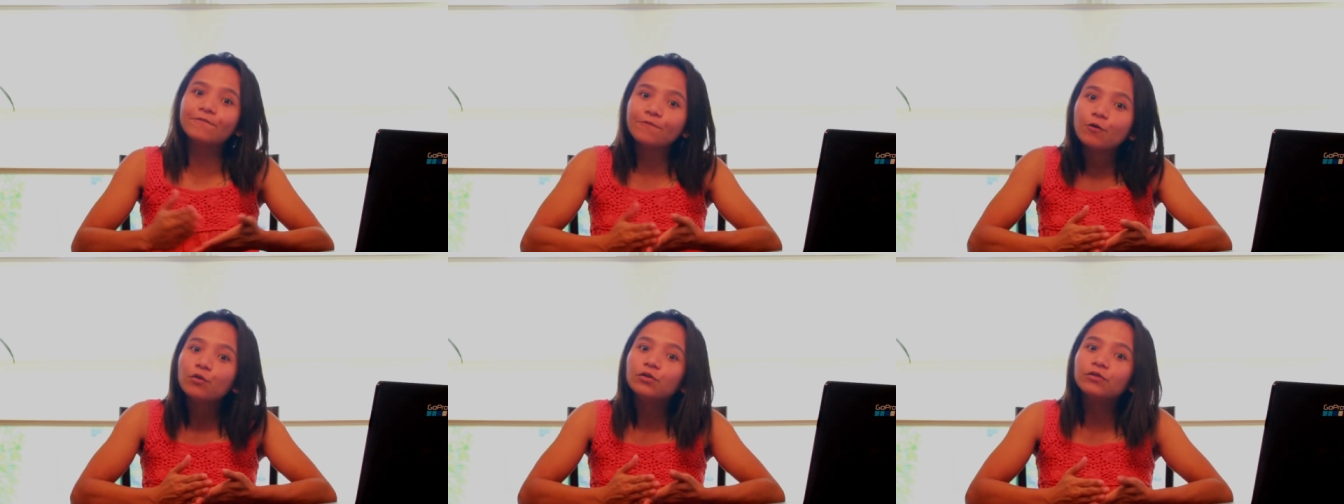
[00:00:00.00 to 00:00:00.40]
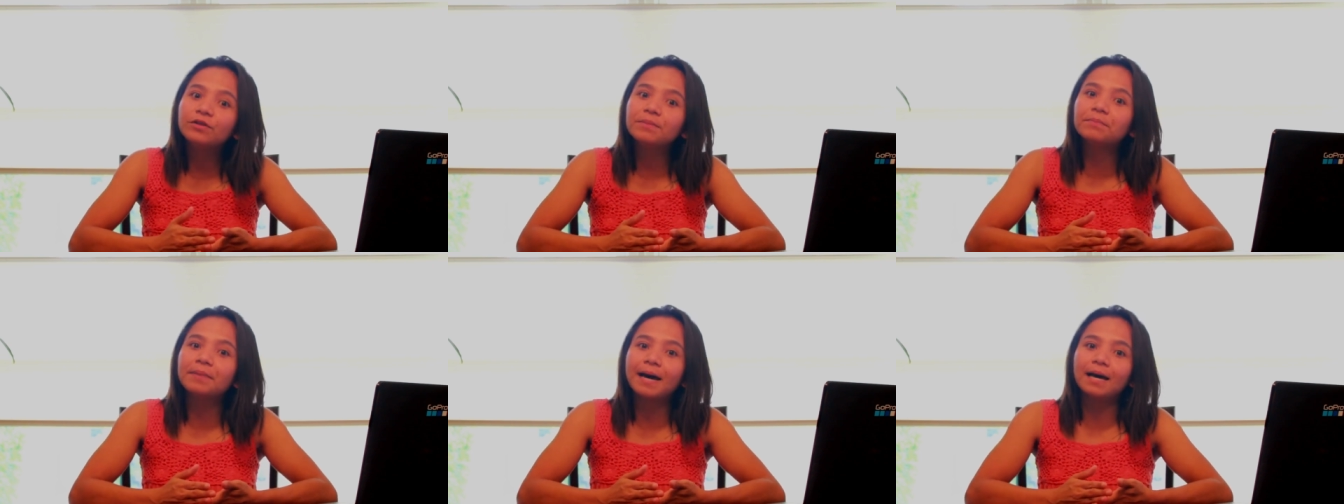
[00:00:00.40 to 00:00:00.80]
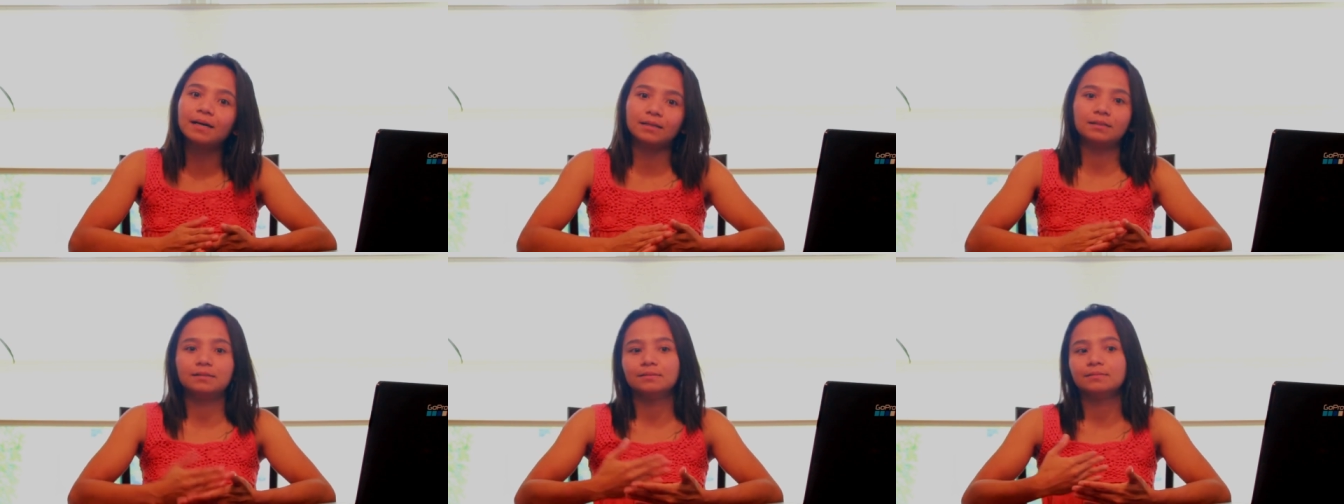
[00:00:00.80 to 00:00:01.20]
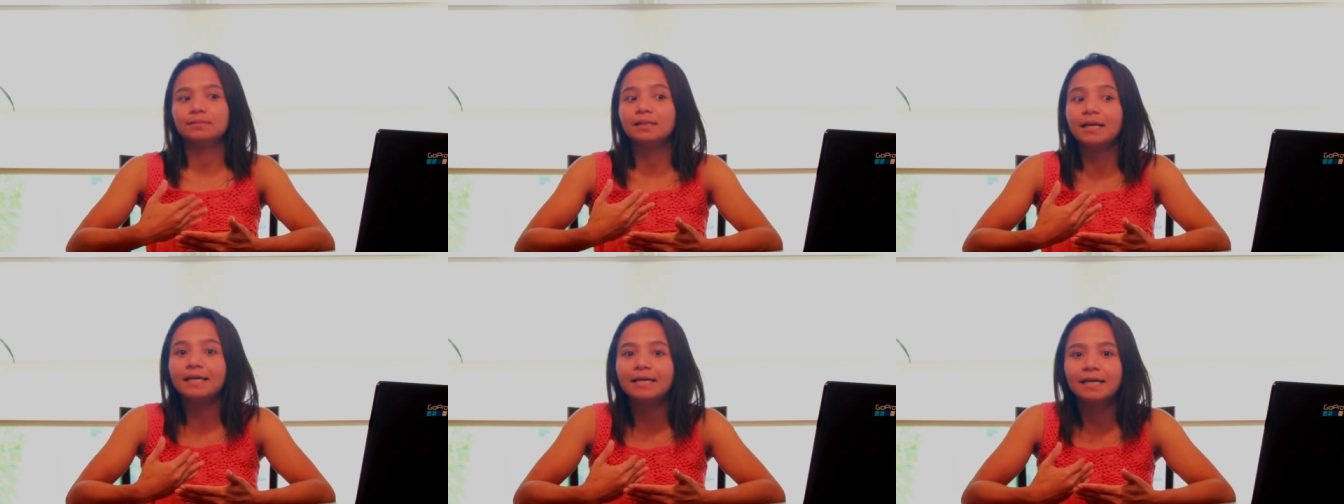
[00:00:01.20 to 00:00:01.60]
fool them back
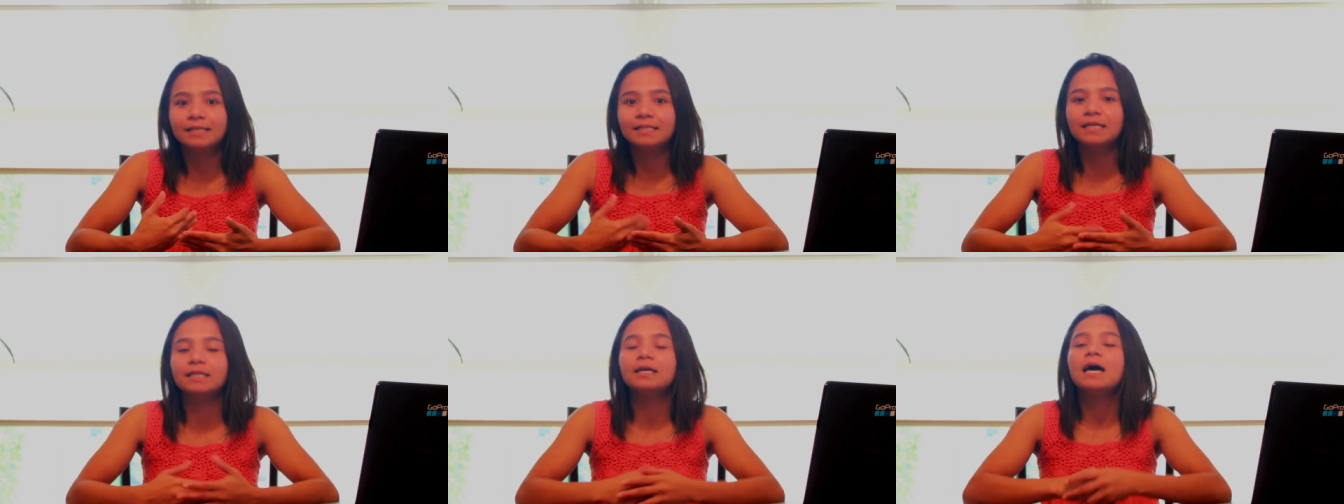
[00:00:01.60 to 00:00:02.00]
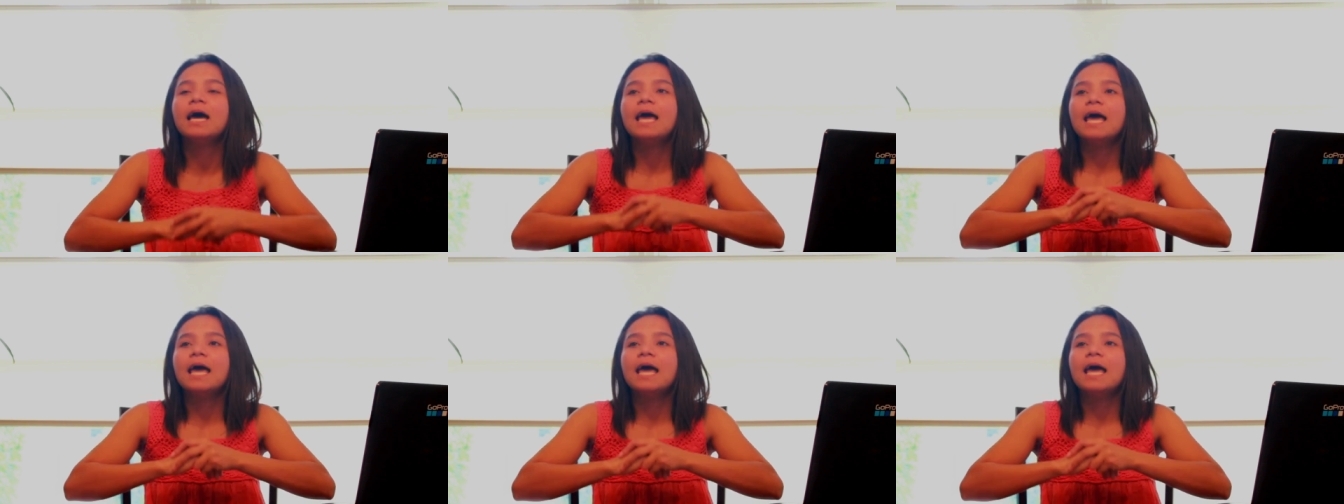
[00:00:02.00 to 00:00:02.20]
like I did